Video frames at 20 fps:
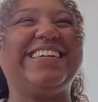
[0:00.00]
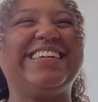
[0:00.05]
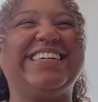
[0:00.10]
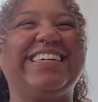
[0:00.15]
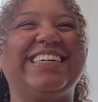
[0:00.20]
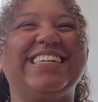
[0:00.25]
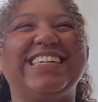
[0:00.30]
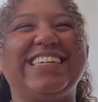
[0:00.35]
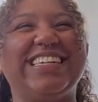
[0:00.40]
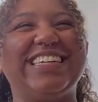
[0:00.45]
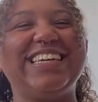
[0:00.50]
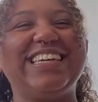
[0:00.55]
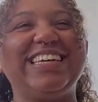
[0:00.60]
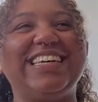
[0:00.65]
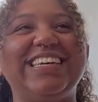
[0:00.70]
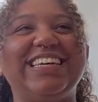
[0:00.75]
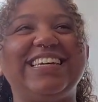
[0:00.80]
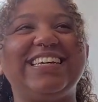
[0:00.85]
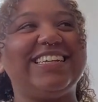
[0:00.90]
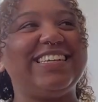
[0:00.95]

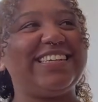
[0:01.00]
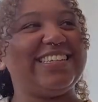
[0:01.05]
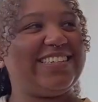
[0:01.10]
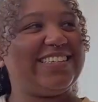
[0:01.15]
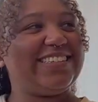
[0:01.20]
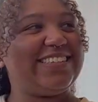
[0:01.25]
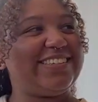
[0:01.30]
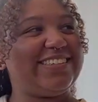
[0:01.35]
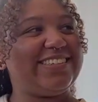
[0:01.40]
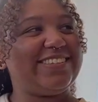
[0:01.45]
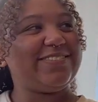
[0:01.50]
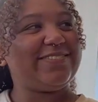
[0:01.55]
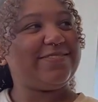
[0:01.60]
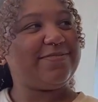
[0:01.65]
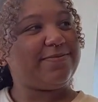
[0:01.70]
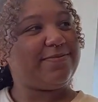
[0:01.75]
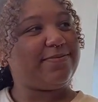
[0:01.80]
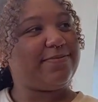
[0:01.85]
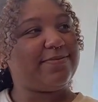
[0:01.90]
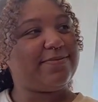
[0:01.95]

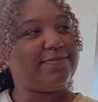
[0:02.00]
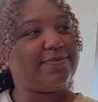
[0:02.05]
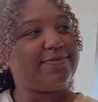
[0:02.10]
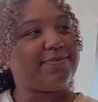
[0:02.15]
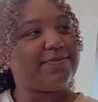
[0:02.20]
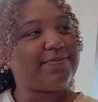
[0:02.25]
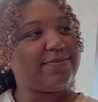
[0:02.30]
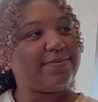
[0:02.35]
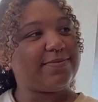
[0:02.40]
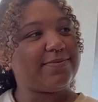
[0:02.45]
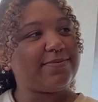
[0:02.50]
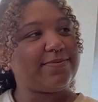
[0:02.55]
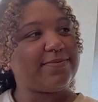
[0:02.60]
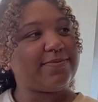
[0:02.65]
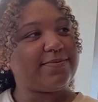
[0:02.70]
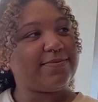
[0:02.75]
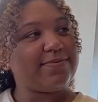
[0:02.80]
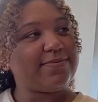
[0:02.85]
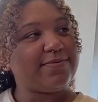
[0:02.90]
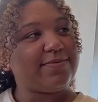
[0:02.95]

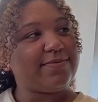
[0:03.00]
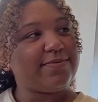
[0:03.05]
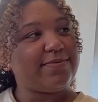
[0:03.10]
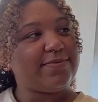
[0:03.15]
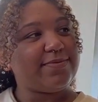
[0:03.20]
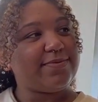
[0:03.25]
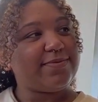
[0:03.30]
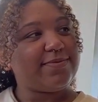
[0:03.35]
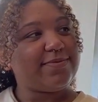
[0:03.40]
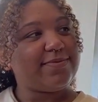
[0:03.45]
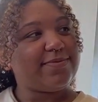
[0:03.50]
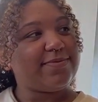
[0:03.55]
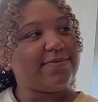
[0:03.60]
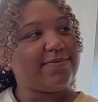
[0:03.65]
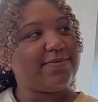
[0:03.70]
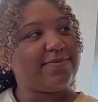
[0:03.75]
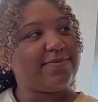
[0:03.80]
(silent)